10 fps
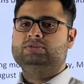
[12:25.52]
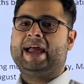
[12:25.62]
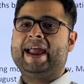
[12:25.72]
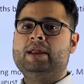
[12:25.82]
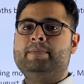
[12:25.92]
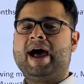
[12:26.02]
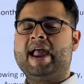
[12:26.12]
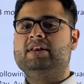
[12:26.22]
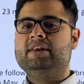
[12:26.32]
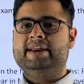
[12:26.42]
time
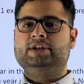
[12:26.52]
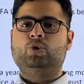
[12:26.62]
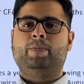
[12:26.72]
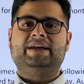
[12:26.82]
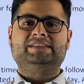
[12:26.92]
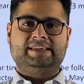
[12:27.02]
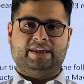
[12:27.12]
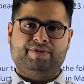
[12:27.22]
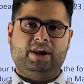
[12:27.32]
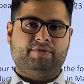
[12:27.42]
I need to pass
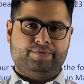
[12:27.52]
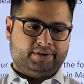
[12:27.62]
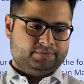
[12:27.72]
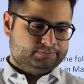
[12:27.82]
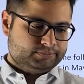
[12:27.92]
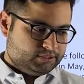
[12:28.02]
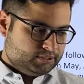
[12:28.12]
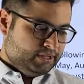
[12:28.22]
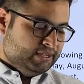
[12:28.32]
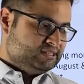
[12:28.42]
CFA level 1?
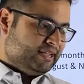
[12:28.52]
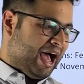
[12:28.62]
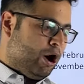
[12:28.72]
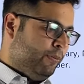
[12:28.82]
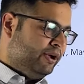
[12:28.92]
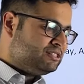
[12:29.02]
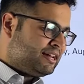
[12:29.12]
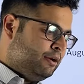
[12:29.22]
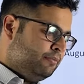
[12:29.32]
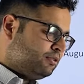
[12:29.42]
See, how much
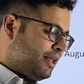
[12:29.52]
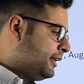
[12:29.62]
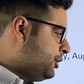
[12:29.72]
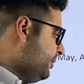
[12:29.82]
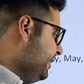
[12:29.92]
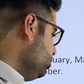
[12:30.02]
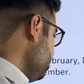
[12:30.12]
time that you need